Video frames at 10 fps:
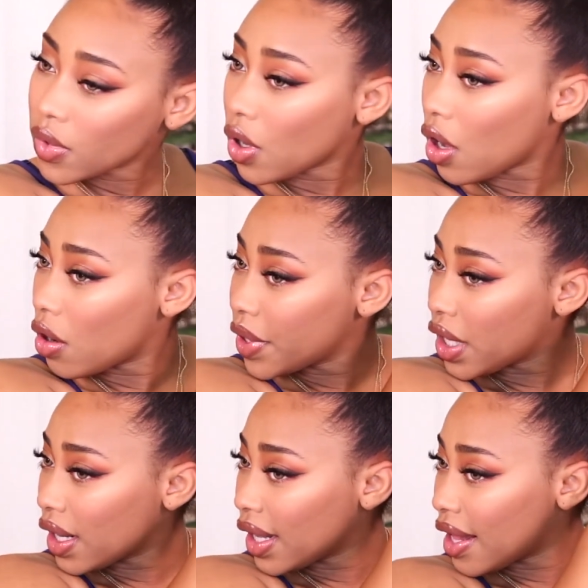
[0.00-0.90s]
all we
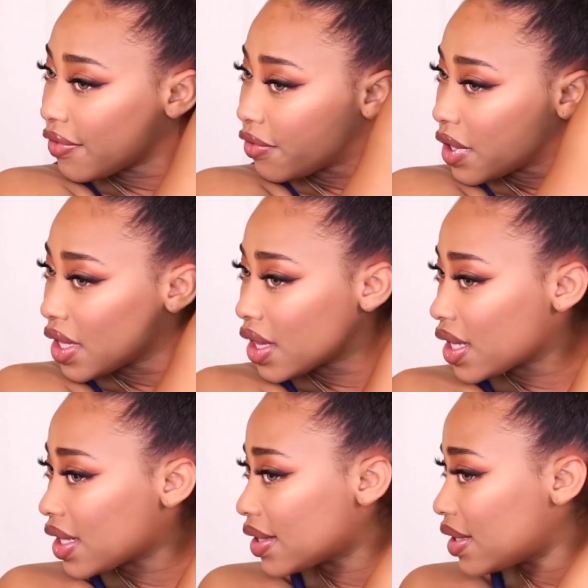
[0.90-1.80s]
are left with
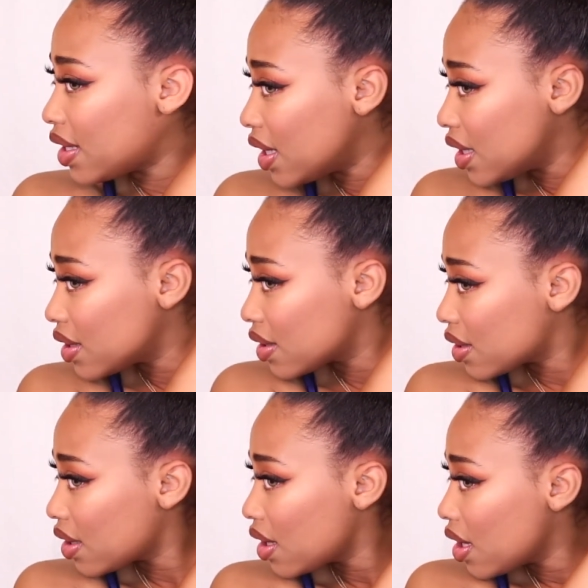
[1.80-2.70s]
is this.
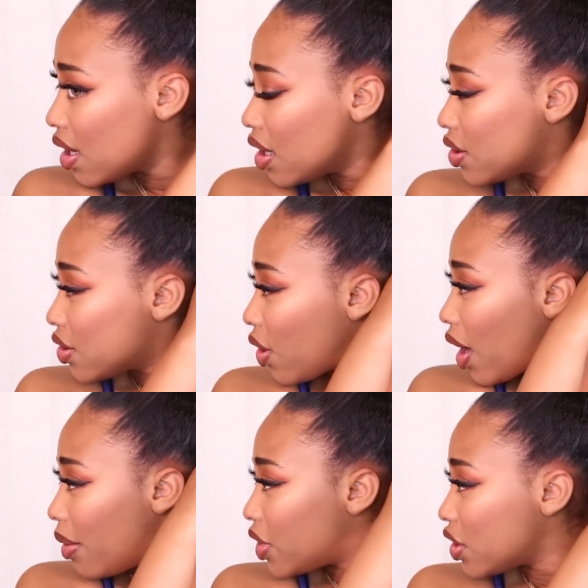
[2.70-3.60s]
So
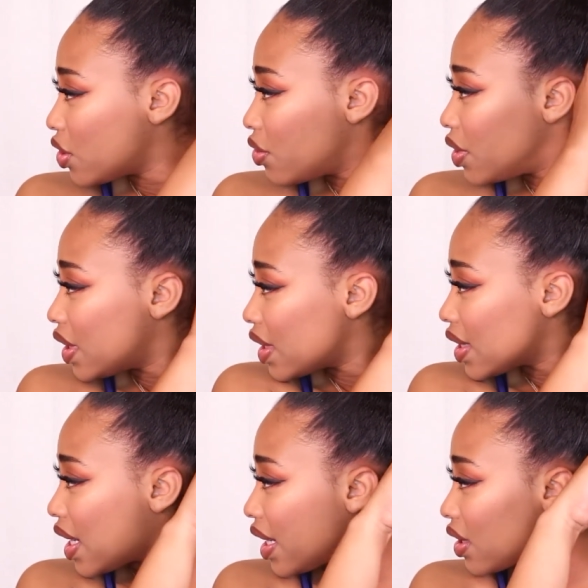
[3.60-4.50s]
I'm just doing this
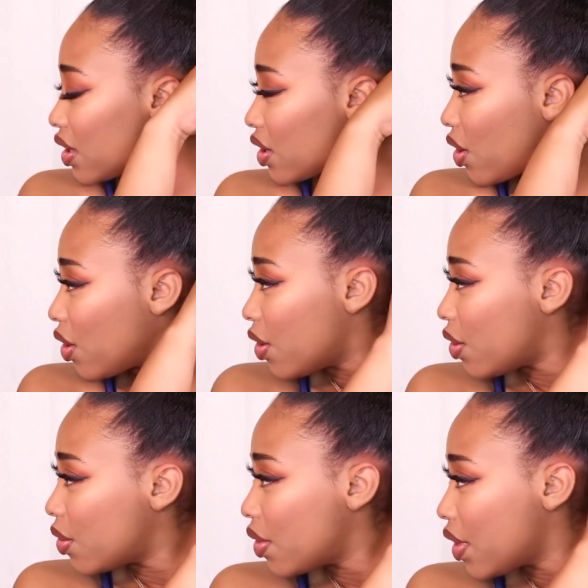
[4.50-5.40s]
like
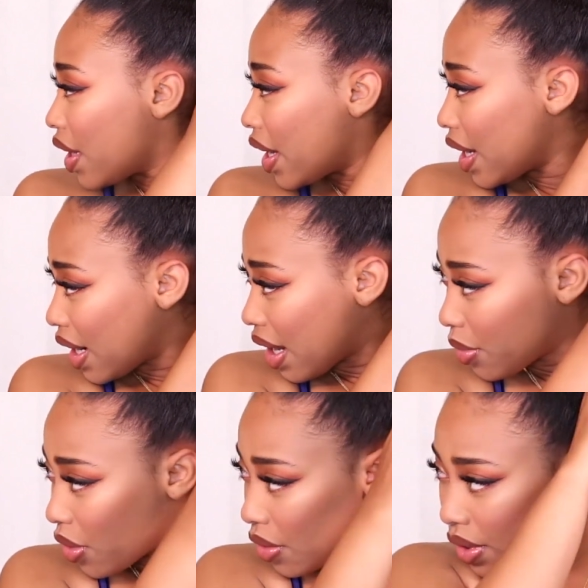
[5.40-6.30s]
so, and
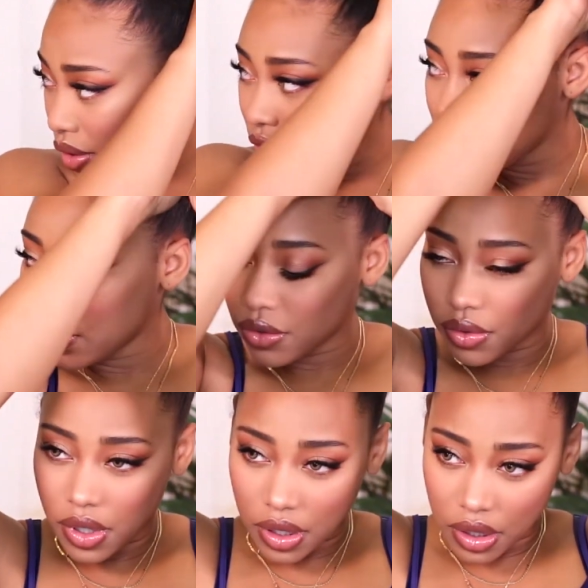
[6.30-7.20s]
I'm going to do
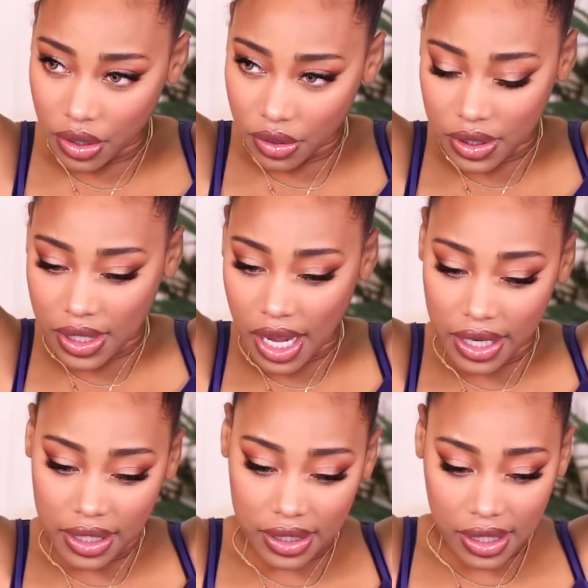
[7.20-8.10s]
a little
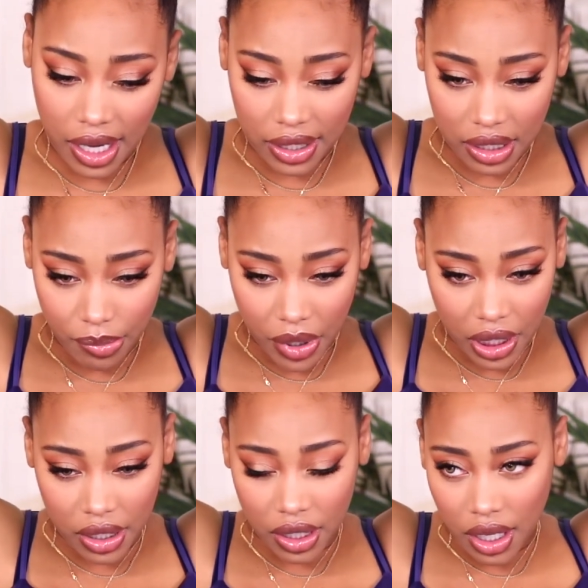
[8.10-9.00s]
tiny
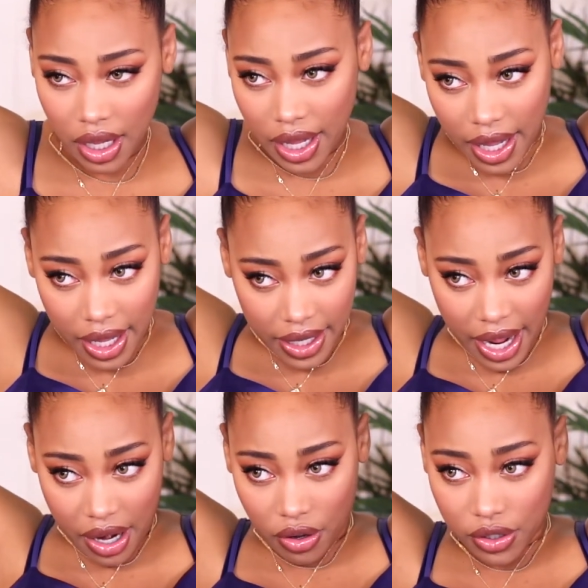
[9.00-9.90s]
bun, and
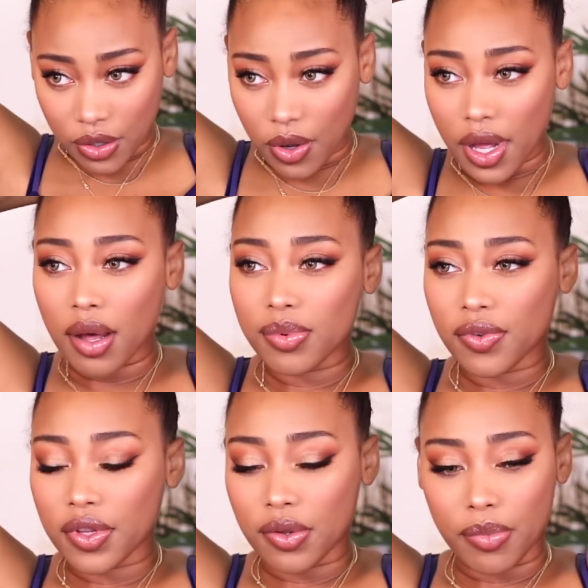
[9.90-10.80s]
that also helps
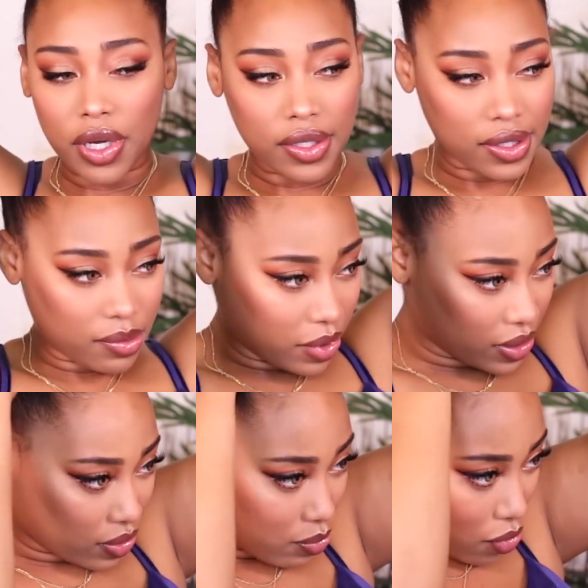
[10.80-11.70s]
for the bun to be
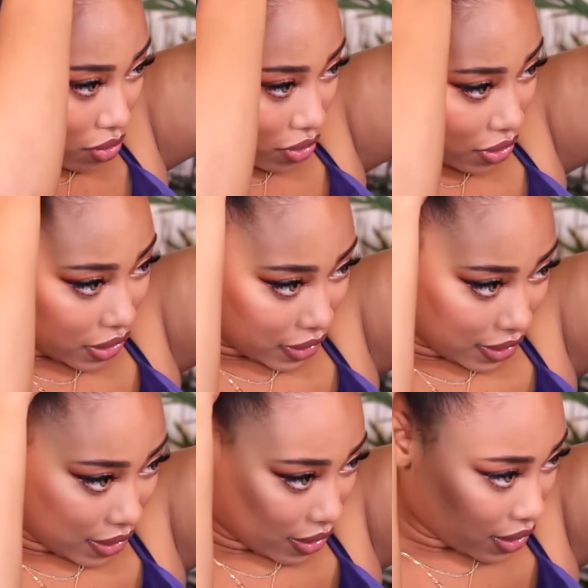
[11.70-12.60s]
smaller, because
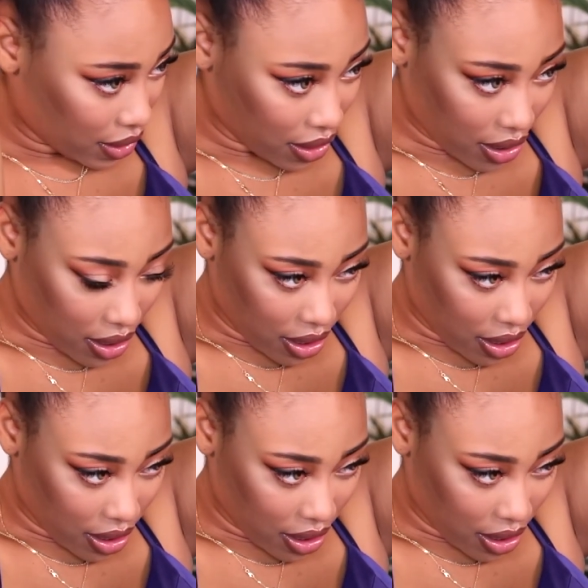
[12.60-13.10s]
look,